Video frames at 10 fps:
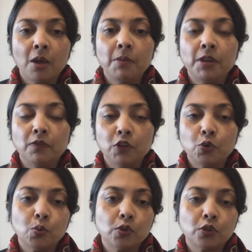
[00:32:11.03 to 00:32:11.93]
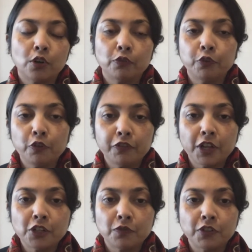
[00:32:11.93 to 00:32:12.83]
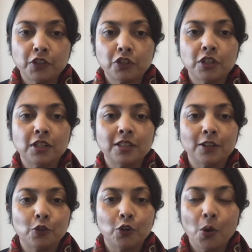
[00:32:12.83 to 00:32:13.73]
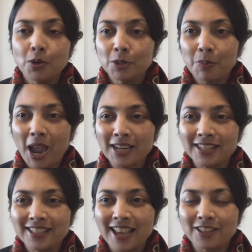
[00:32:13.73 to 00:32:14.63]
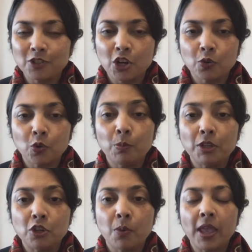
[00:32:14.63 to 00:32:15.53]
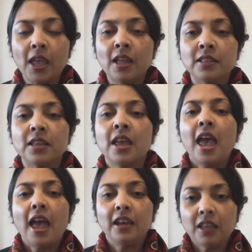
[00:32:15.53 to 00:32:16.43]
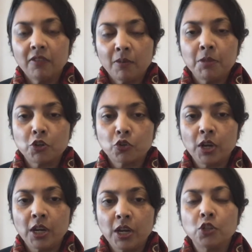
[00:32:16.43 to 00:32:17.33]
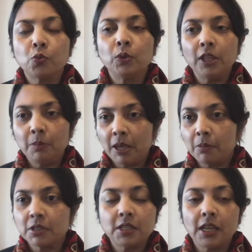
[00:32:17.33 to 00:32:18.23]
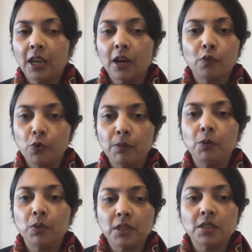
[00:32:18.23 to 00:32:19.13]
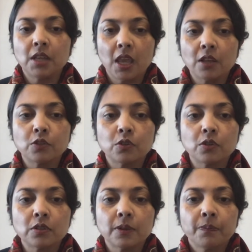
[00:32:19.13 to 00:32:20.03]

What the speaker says: individuals who are full-fledged physicians and could go into practice as general OB/GYNs and give them the training to really be able to take care of women with these cancers.